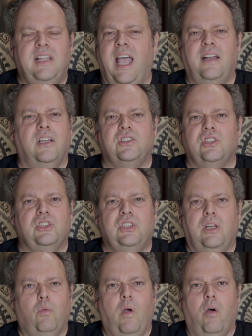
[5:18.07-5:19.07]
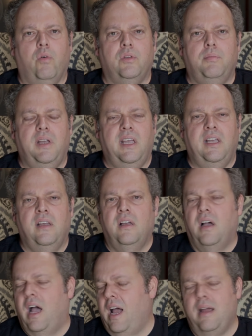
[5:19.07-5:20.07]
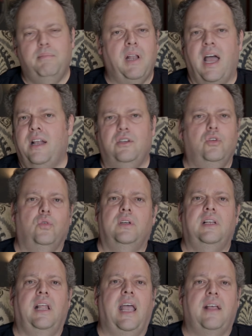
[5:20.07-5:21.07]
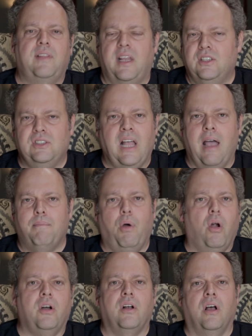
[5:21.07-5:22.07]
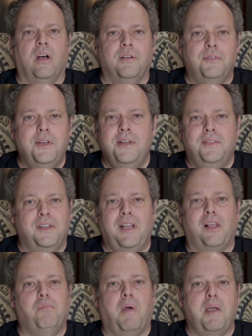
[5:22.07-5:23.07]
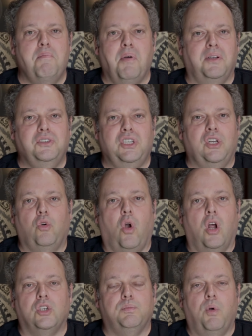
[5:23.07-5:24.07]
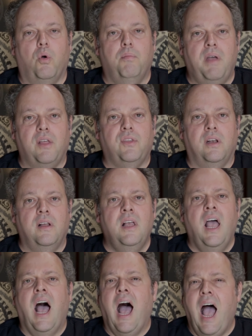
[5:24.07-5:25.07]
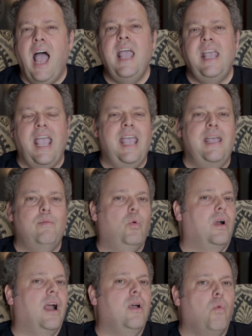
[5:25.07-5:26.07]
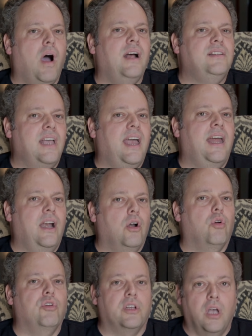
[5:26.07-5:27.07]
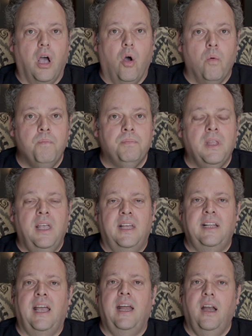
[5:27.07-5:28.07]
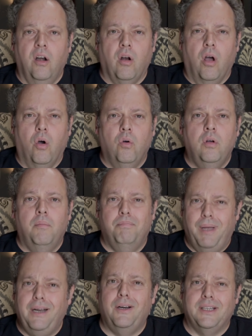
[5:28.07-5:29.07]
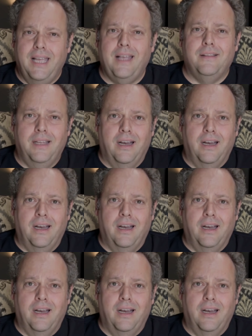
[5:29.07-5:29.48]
That doesn't sit well with me. I'm not doing that. That is not part of the death by bungee crossbow method. I aim where I want that arrow to go. And that arrow better get